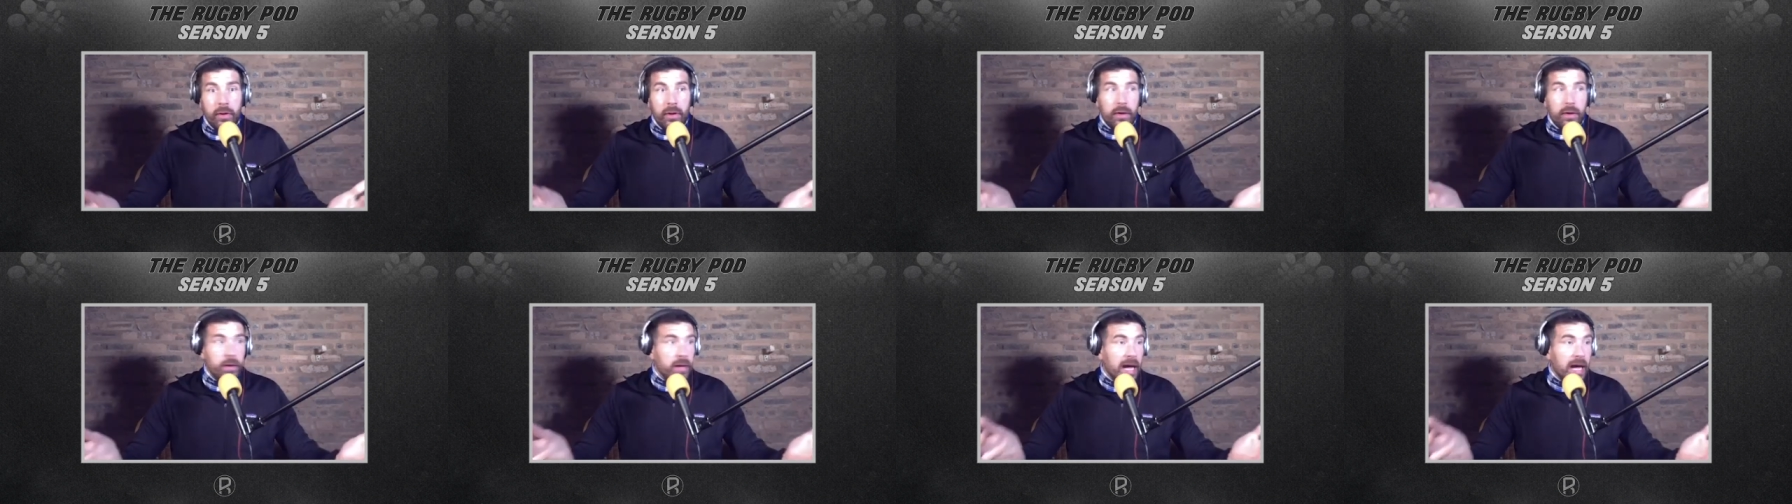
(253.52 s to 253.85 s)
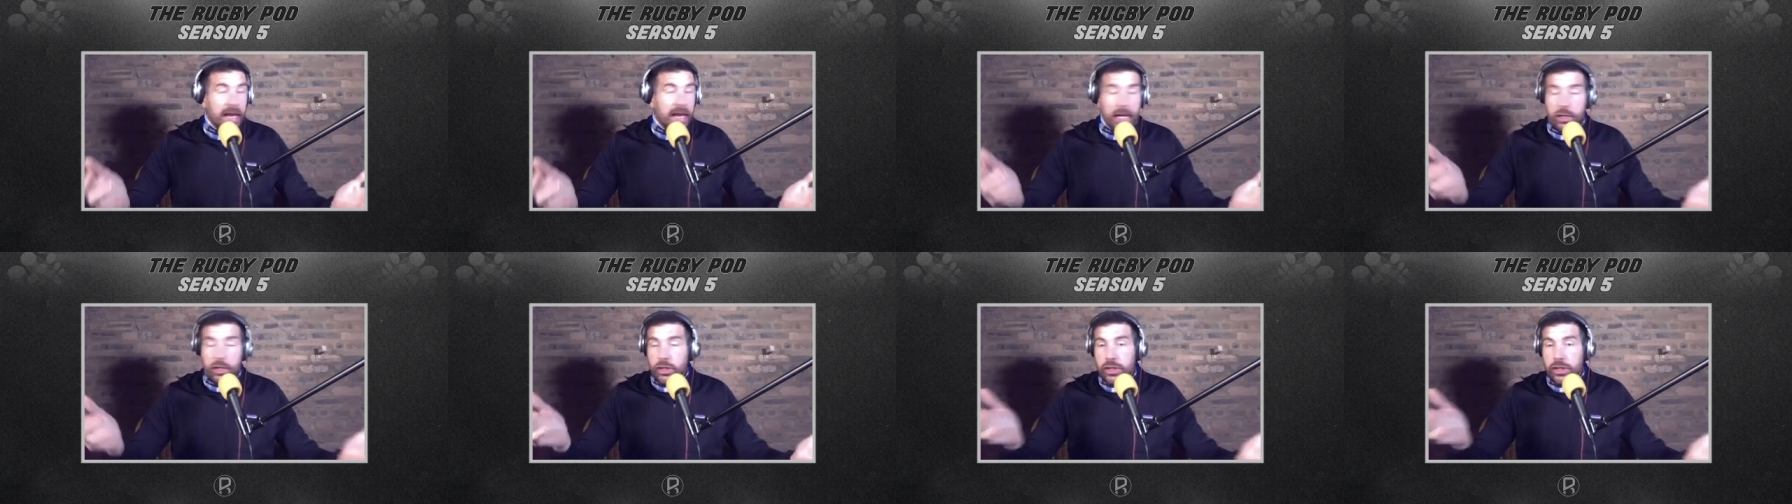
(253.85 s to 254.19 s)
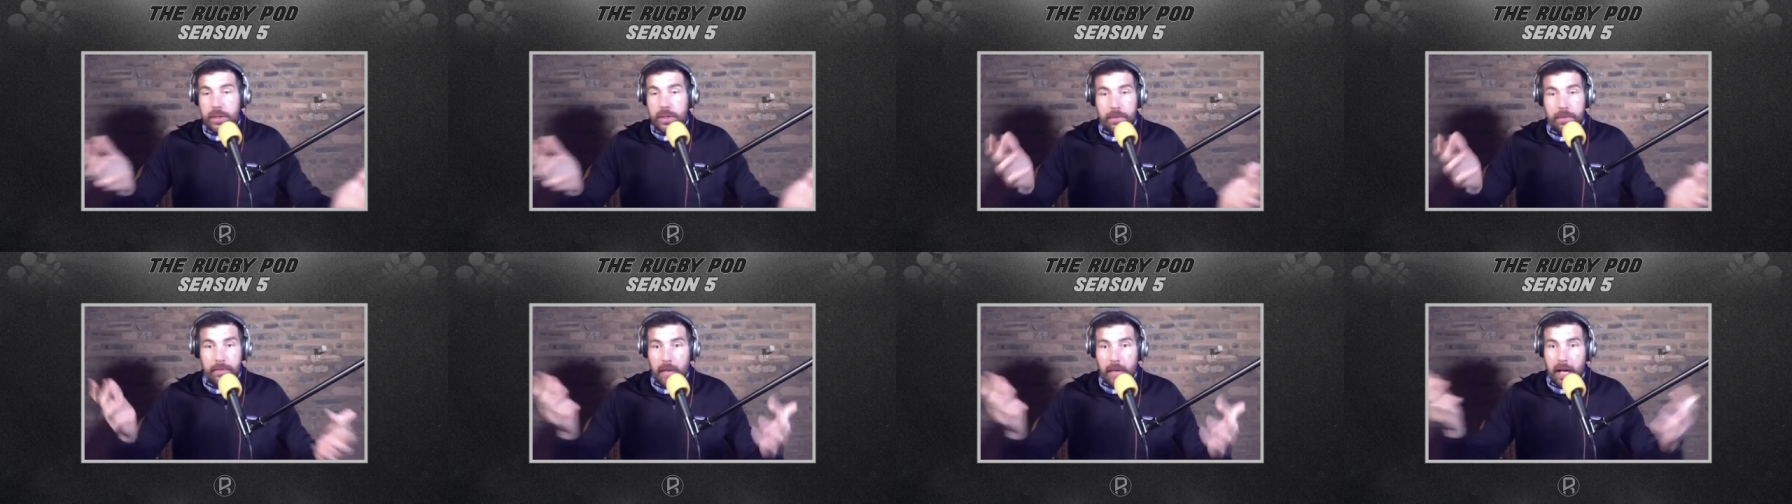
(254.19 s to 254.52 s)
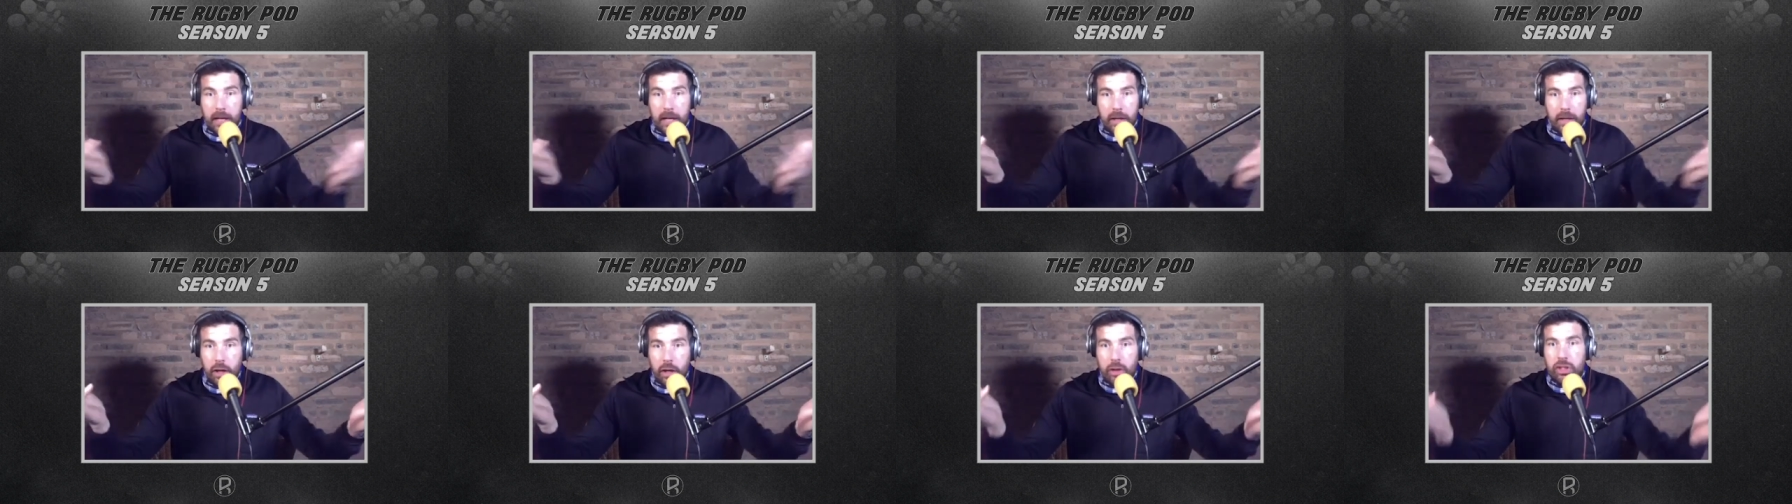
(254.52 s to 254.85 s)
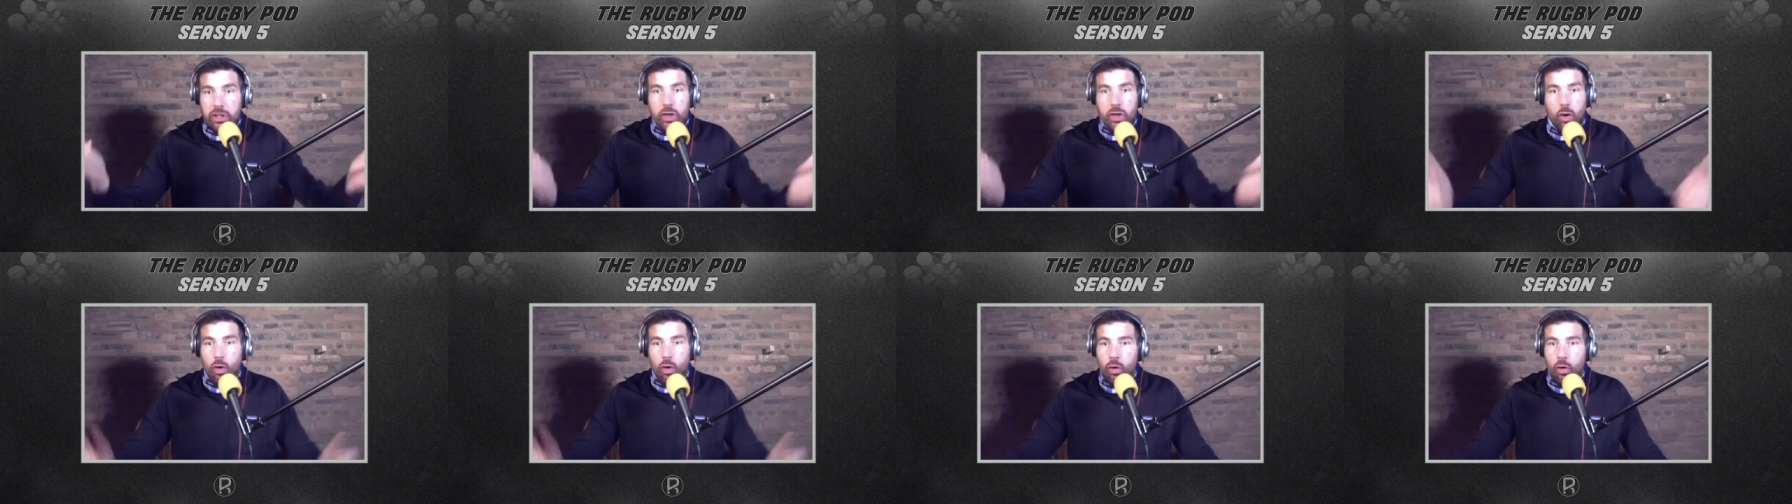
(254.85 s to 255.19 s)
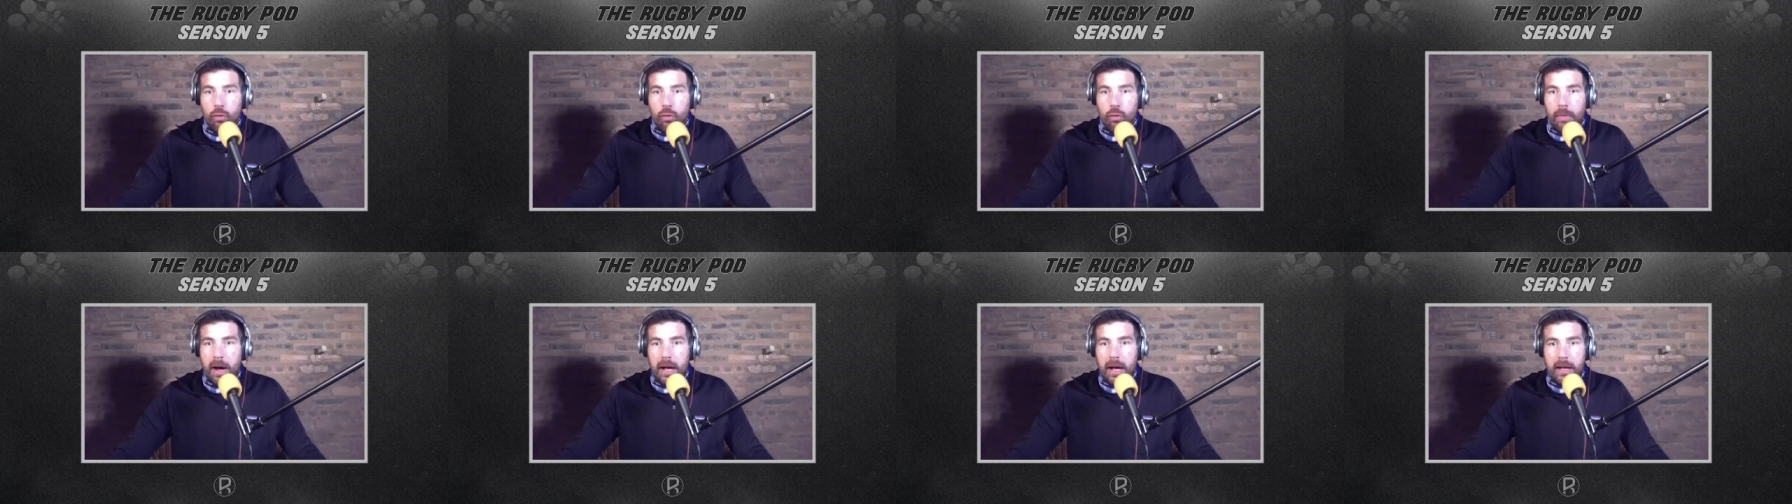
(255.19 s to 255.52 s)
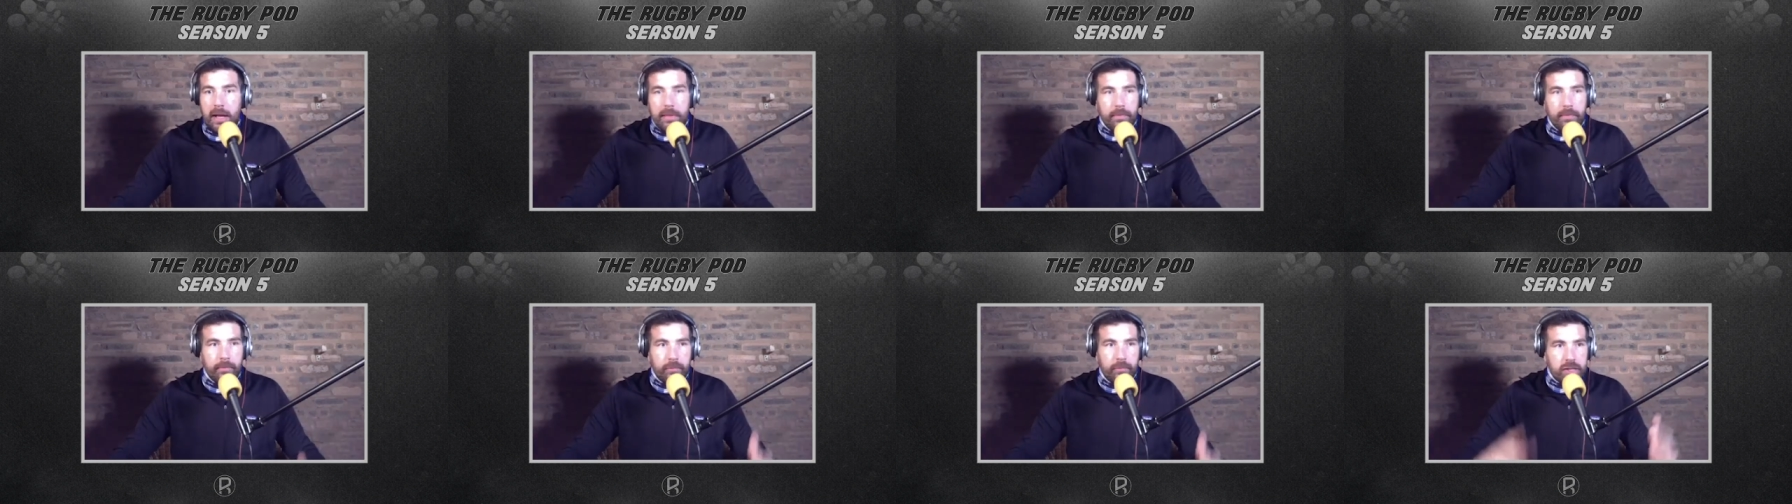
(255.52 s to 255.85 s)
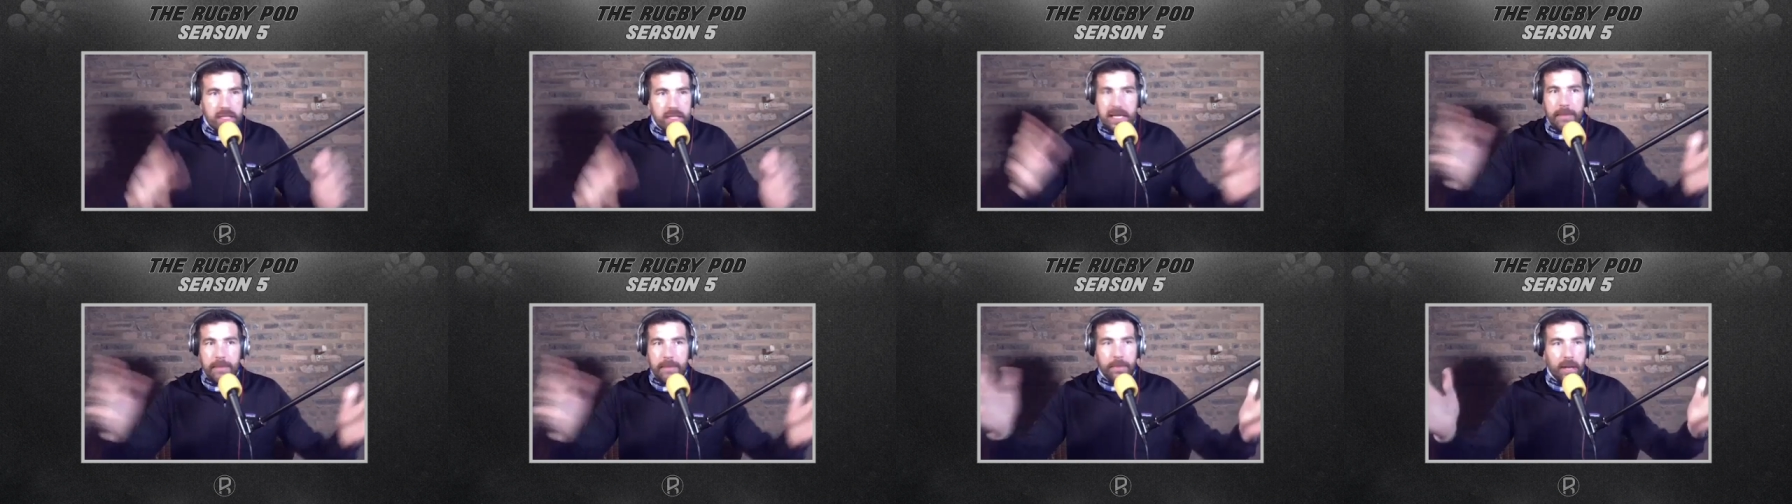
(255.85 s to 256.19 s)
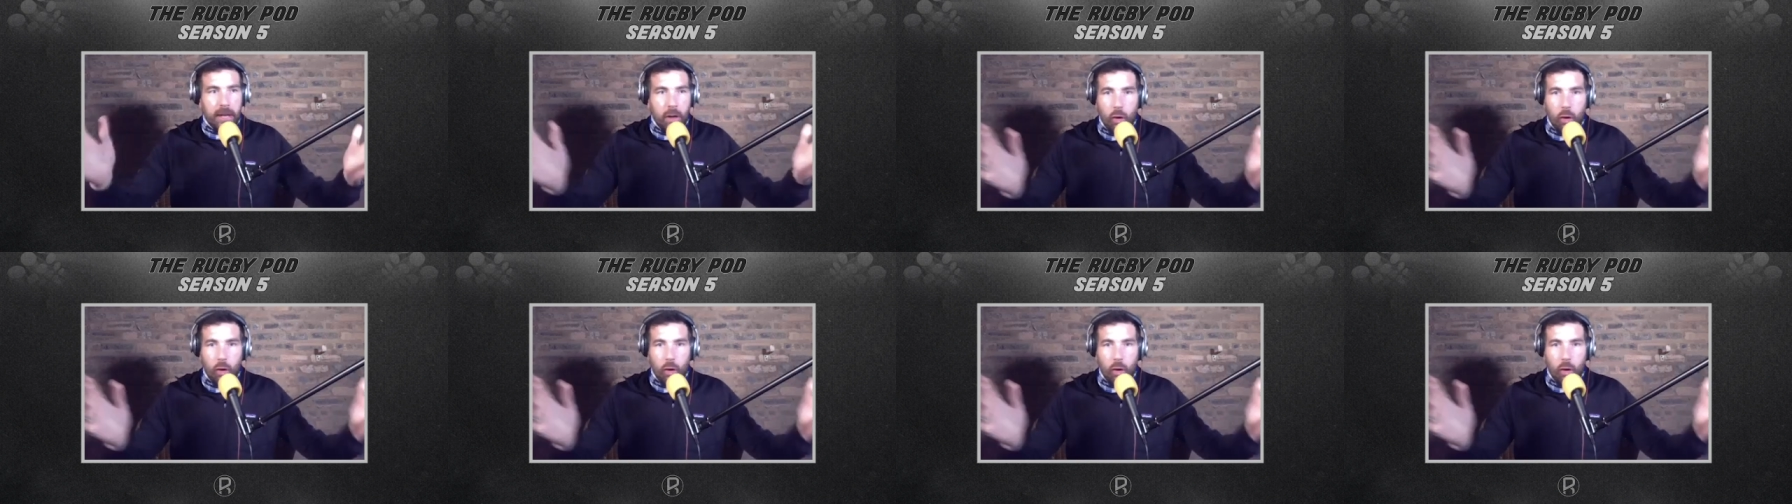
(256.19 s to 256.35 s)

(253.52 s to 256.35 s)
and I'd lost all my vestibular,